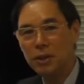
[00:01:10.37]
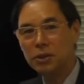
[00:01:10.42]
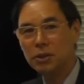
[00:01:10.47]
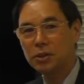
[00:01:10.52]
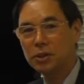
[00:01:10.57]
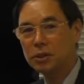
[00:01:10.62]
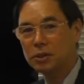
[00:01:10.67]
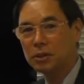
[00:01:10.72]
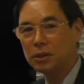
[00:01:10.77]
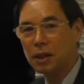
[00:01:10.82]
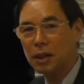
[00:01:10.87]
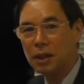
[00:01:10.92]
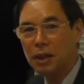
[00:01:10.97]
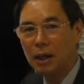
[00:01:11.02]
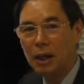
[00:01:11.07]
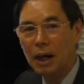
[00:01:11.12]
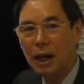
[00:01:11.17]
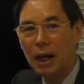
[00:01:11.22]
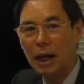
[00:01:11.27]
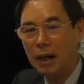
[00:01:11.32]
this
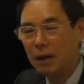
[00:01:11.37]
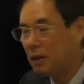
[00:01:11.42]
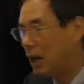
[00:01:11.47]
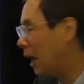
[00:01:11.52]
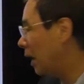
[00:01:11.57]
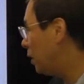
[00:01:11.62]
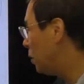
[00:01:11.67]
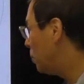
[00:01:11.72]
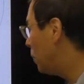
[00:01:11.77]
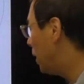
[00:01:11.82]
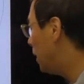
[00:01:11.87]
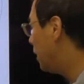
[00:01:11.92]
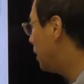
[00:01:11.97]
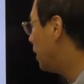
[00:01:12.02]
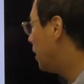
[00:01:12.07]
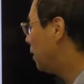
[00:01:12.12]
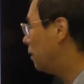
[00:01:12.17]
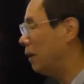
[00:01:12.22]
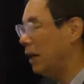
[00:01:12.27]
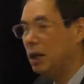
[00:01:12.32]

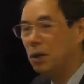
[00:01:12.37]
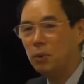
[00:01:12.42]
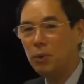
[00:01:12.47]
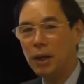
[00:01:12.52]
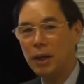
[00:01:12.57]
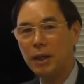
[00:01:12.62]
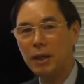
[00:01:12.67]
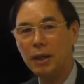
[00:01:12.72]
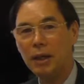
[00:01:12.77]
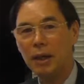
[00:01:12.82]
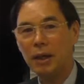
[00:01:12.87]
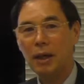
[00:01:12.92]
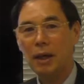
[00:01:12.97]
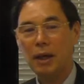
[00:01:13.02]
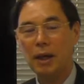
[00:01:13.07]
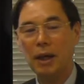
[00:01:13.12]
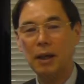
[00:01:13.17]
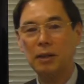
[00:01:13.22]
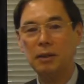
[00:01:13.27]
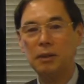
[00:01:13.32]
highway, railway,
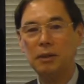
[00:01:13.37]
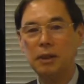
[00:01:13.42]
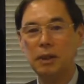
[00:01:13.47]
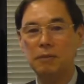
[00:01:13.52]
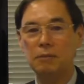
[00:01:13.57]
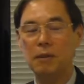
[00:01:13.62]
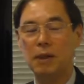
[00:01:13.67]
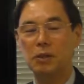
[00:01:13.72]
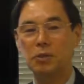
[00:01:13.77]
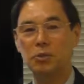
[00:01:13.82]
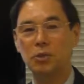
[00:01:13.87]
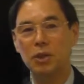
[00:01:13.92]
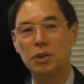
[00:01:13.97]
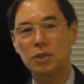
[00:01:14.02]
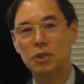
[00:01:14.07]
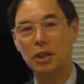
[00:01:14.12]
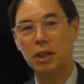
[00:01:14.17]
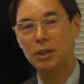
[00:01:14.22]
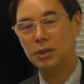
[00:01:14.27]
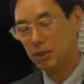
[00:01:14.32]
and
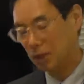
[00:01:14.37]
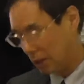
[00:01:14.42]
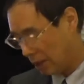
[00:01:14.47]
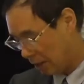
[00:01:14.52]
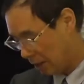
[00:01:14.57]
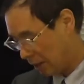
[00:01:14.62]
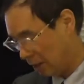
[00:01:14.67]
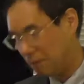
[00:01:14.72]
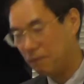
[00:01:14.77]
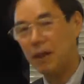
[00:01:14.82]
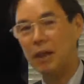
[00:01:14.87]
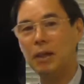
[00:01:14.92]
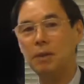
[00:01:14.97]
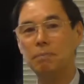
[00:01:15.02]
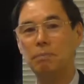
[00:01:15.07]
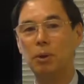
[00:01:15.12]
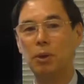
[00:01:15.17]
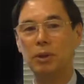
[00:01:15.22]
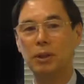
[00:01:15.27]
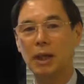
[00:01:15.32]
infrastructures are very
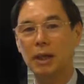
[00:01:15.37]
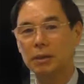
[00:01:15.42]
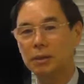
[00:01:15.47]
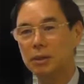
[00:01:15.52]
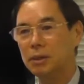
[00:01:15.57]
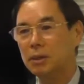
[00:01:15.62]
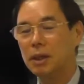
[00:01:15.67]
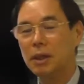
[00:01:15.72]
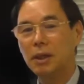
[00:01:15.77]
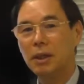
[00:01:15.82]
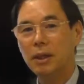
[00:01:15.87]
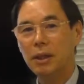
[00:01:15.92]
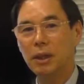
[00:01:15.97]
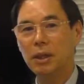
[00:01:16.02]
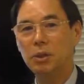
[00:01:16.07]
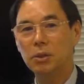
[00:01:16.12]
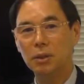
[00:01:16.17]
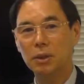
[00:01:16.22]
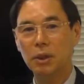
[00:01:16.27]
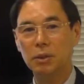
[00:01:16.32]
important
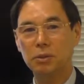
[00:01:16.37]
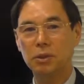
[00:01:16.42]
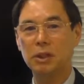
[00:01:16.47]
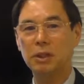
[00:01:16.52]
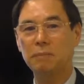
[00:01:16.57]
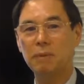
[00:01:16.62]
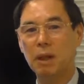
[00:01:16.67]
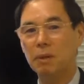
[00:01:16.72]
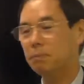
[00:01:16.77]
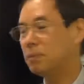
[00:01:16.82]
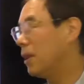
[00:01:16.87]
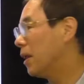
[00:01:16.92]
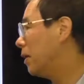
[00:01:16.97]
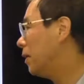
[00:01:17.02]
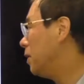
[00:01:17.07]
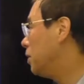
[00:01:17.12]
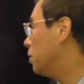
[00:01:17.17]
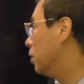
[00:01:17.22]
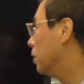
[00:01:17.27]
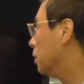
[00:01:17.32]
in order to develop the
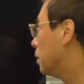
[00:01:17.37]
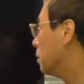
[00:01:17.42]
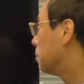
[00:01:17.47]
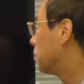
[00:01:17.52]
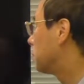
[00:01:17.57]
region.